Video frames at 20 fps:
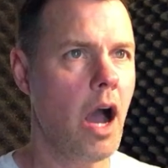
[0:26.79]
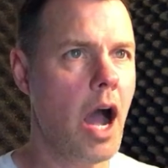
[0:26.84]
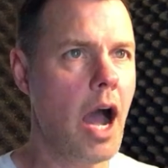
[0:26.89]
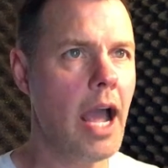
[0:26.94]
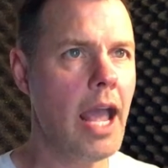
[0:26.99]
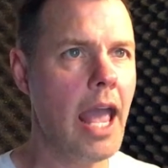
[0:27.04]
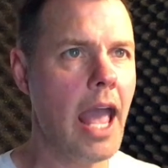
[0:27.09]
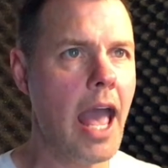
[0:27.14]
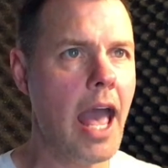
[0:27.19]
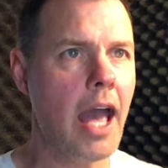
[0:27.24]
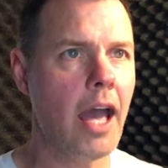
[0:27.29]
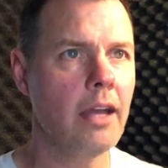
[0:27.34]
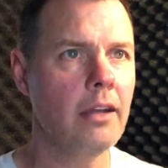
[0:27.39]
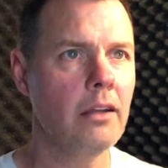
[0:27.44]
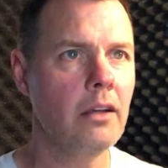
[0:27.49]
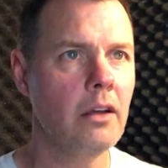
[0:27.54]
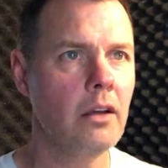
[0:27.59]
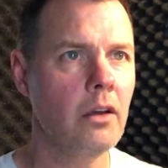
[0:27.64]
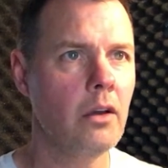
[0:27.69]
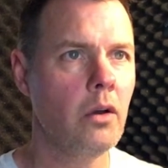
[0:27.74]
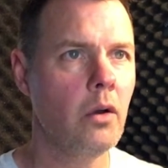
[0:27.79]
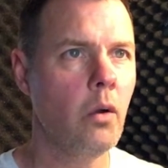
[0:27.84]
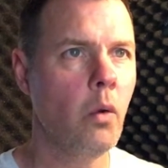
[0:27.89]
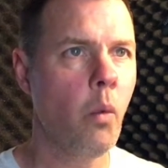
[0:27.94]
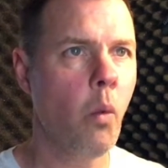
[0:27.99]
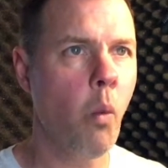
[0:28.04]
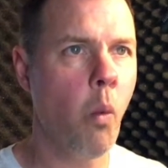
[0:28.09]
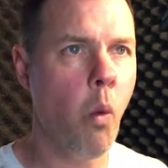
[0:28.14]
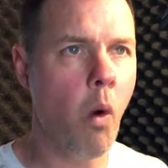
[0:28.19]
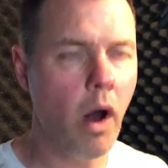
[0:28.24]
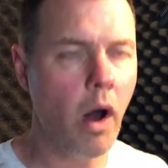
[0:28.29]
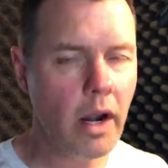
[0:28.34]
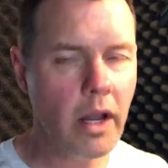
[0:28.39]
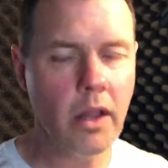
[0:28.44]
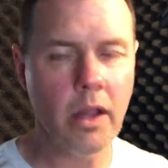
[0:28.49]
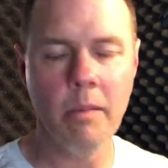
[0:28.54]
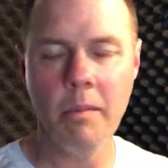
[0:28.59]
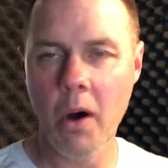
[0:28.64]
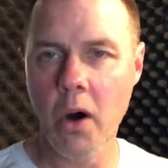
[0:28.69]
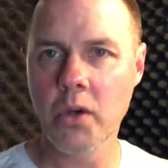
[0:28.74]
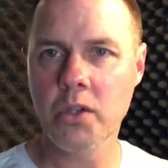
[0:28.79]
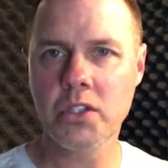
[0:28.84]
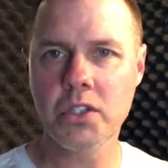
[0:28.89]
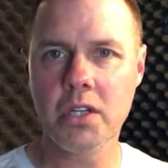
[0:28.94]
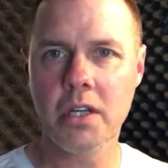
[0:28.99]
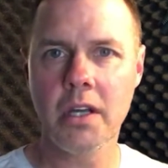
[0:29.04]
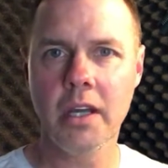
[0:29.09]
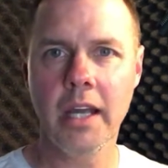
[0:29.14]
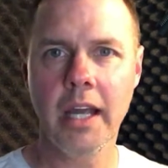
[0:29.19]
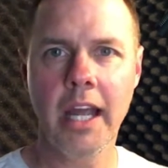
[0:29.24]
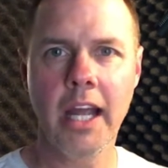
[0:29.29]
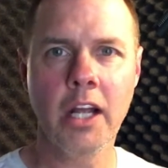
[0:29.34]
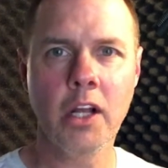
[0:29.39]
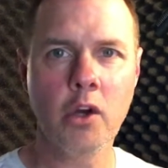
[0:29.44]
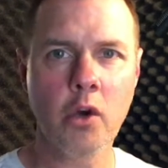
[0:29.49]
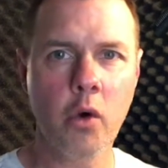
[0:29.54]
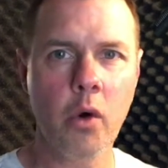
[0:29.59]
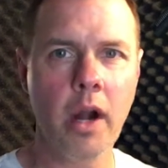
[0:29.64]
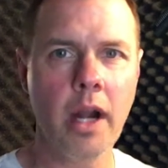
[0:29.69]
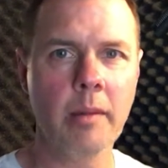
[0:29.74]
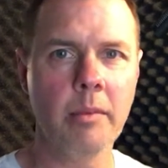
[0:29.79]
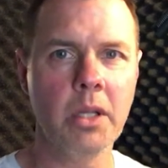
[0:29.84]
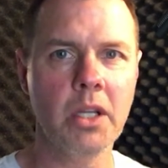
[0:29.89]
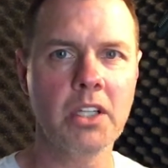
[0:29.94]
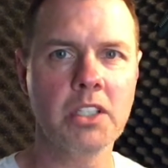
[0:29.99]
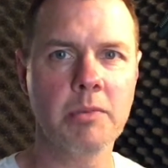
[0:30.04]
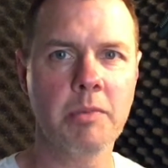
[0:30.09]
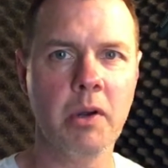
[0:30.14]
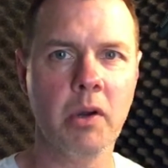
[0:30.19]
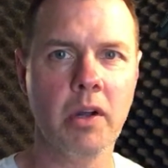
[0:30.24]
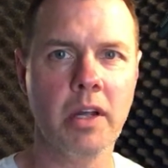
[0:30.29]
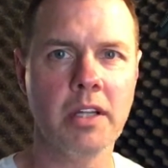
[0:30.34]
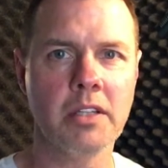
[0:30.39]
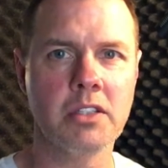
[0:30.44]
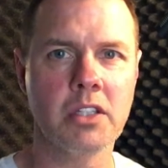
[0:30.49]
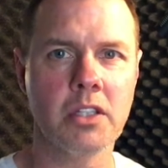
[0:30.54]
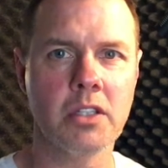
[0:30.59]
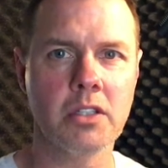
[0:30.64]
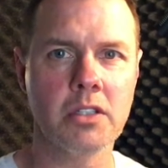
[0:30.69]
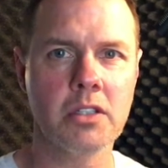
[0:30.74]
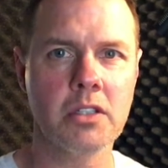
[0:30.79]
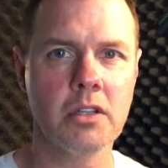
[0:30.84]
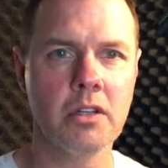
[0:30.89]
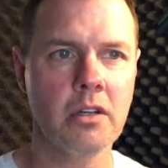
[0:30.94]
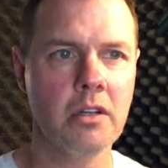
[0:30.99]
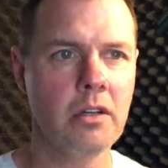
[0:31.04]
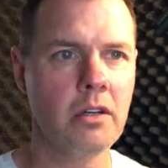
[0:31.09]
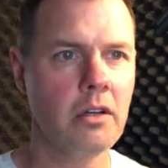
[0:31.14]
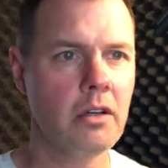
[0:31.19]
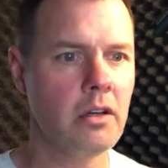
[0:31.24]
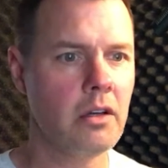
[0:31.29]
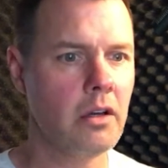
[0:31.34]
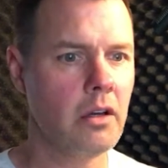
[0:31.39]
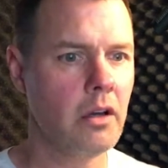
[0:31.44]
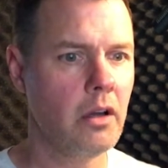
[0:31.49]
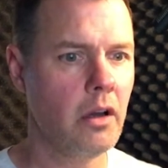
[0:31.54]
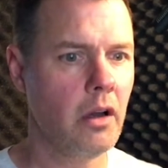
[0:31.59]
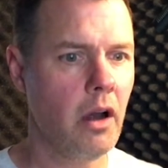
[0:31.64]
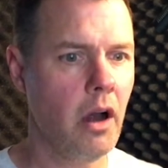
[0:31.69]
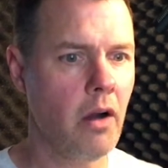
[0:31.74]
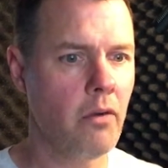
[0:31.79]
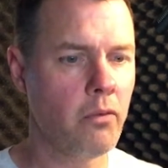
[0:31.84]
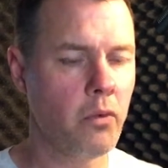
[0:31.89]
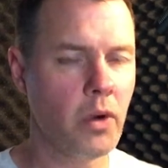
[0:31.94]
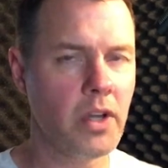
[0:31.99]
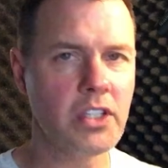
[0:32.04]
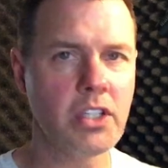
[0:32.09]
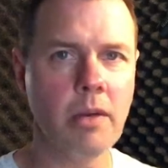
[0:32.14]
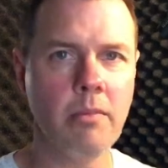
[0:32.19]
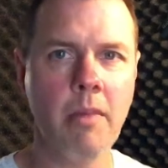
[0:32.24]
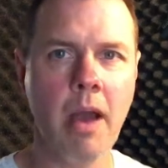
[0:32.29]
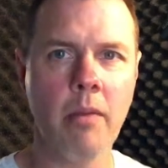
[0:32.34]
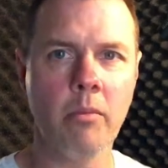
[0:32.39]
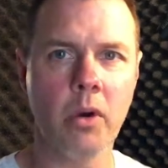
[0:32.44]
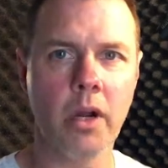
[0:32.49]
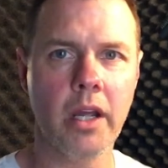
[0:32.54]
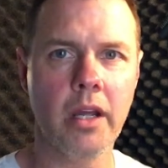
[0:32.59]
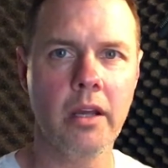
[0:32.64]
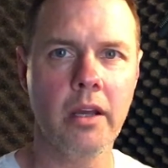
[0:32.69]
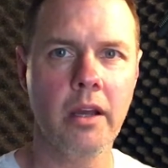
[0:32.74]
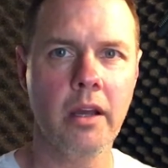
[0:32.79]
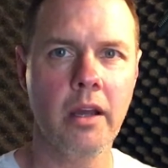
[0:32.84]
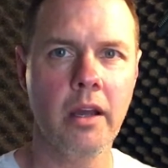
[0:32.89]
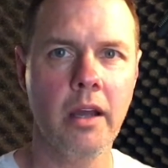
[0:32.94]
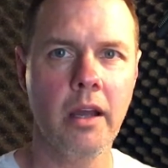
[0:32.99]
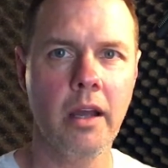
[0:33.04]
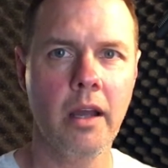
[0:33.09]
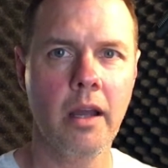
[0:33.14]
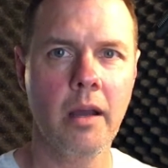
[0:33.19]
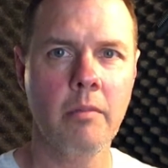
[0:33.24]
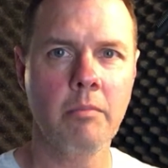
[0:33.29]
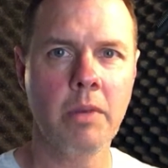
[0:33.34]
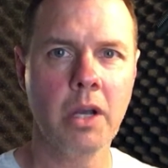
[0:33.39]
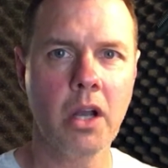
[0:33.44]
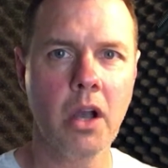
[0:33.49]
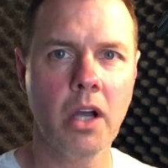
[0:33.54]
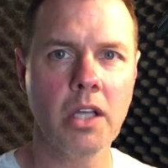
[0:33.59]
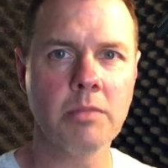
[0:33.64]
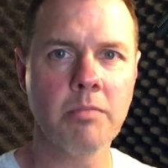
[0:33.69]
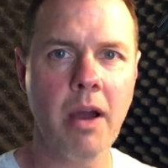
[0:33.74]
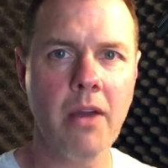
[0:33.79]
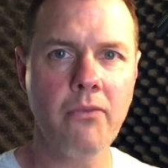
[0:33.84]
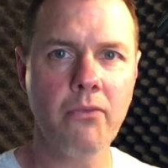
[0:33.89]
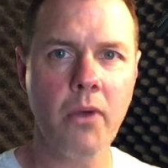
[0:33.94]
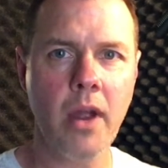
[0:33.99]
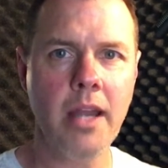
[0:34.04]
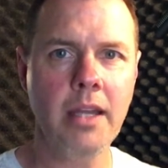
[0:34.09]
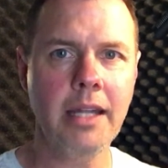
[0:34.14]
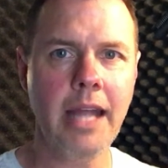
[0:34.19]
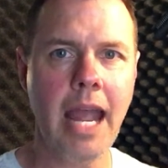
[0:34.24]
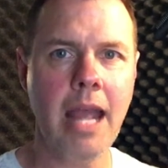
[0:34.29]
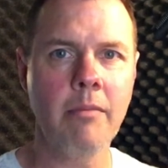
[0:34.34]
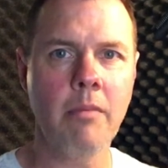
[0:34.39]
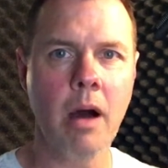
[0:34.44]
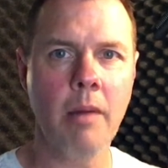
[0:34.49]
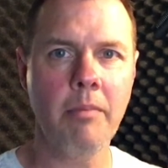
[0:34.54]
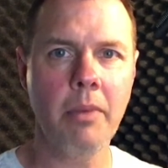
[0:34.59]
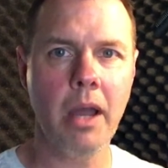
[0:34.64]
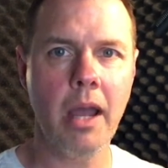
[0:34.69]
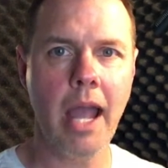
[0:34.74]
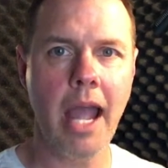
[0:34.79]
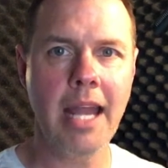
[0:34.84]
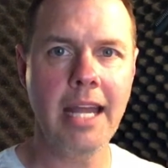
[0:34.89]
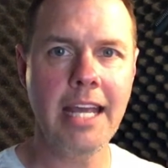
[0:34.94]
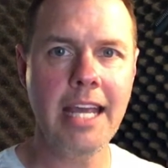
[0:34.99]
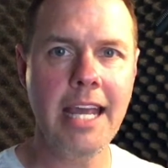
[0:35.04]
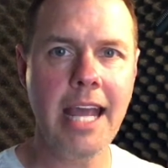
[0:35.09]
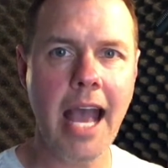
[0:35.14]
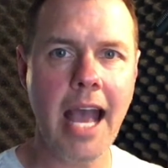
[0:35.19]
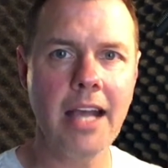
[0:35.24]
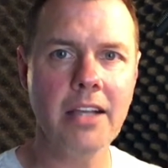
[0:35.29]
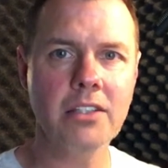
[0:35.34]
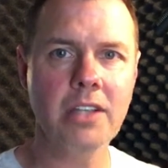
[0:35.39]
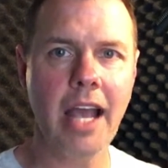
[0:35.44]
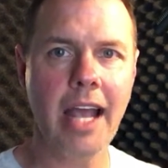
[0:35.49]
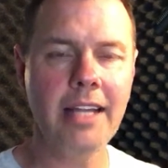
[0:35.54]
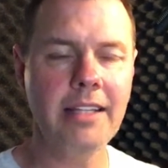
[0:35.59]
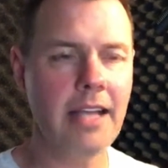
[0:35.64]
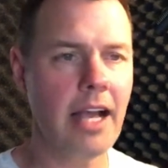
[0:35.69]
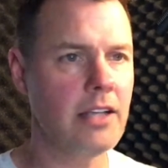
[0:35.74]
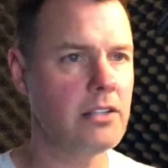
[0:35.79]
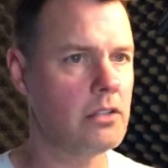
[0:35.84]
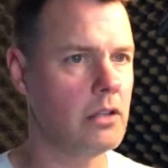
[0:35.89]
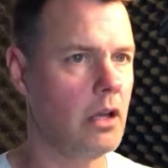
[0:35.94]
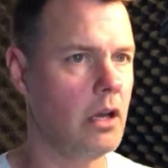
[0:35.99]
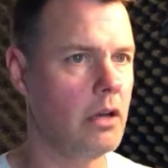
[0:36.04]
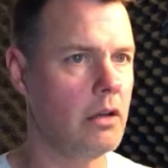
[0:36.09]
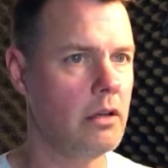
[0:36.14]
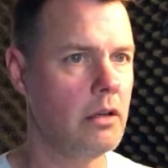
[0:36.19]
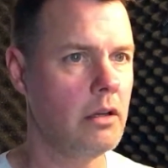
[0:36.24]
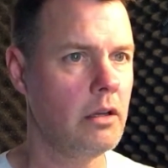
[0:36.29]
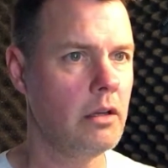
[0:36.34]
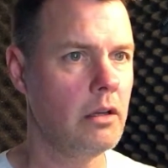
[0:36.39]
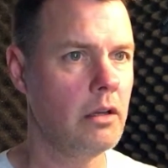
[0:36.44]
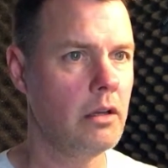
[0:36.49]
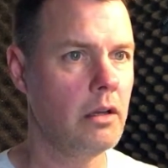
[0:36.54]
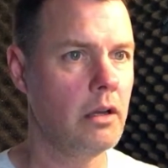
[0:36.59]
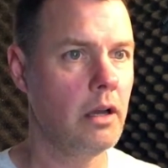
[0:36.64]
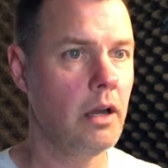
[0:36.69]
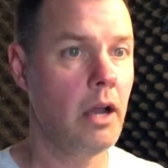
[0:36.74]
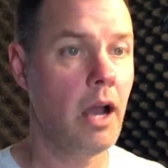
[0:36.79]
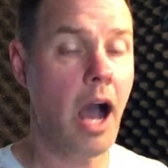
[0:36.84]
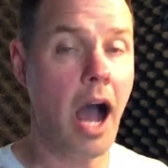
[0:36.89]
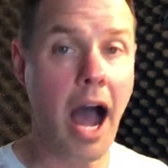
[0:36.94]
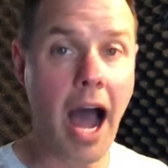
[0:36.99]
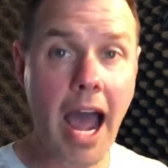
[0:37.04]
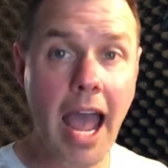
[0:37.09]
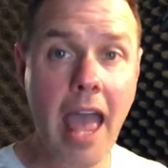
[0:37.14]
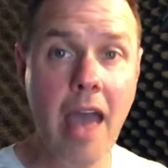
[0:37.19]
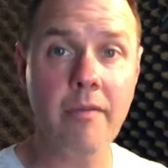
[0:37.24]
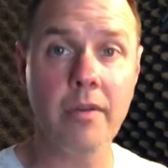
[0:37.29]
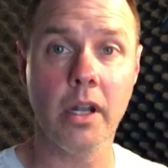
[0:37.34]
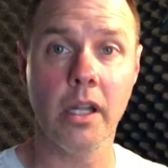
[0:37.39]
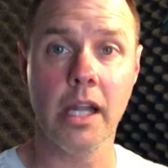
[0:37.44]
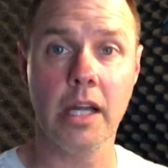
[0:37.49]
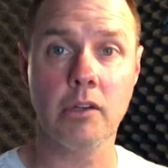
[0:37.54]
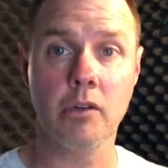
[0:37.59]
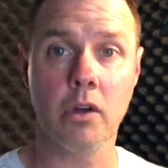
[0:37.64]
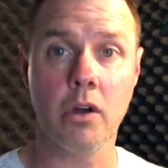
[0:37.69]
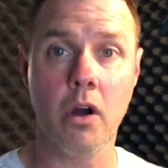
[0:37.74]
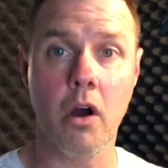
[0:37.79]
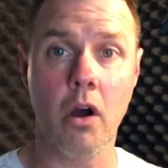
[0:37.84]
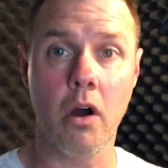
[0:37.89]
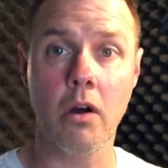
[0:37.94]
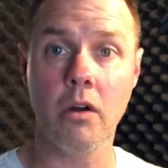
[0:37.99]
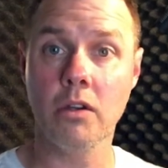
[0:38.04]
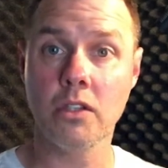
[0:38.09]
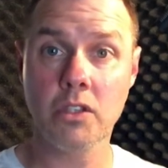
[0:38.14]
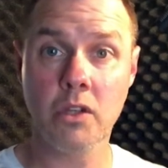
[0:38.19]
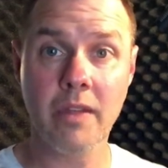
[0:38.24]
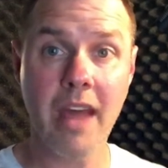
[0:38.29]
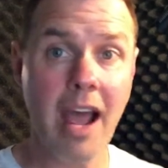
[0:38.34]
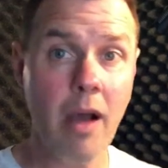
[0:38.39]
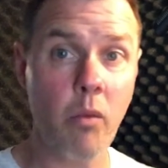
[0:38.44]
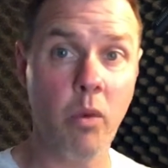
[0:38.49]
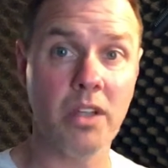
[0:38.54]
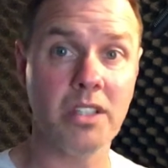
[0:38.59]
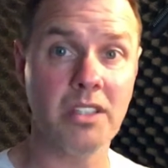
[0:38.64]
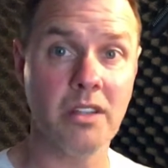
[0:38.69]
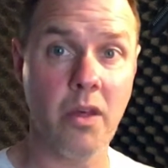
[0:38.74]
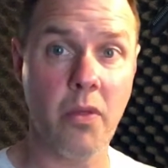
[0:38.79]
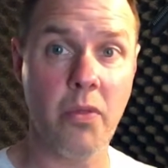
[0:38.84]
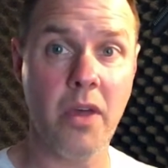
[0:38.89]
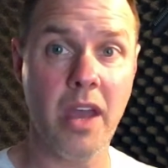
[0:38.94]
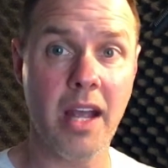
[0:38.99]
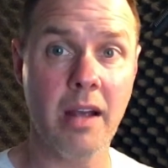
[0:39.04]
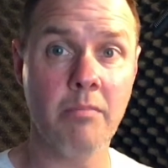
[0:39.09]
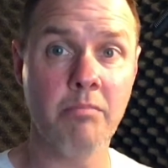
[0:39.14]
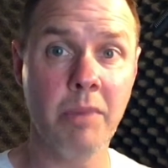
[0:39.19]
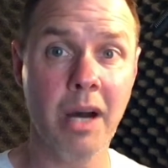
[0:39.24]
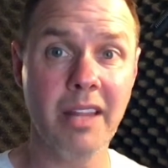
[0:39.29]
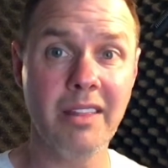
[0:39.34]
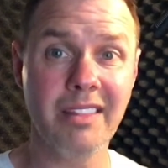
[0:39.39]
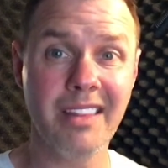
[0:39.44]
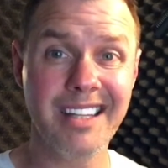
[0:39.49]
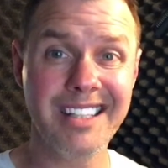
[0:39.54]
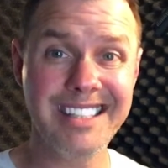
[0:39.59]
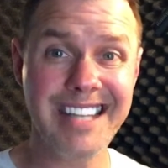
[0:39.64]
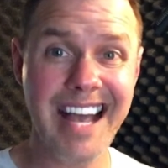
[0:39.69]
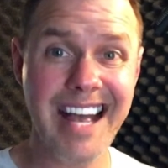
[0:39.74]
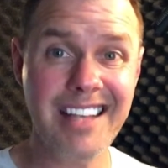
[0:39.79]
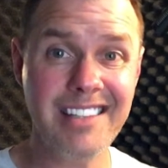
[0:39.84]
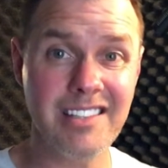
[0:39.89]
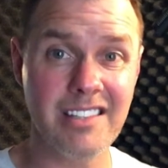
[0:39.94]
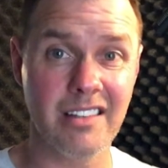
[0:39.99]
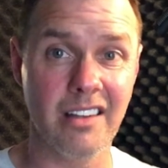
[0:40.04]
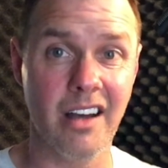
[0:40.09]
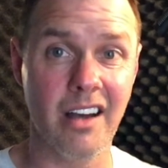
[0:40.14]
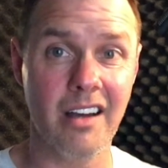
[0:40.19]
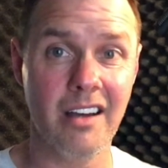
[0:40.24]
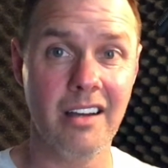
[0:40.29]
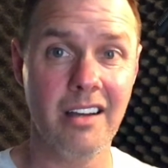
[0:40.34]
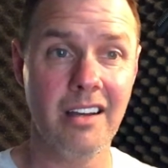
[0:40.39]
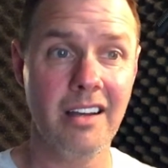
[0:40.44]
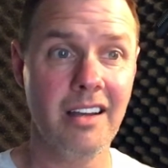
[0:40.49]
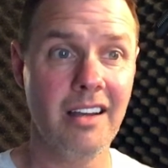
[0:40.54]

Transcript: I had one of the most incredible experiences of recent memory because my friend came up and he has a Tesla. I have an electric car, so that wasn't the thing, but the Tesla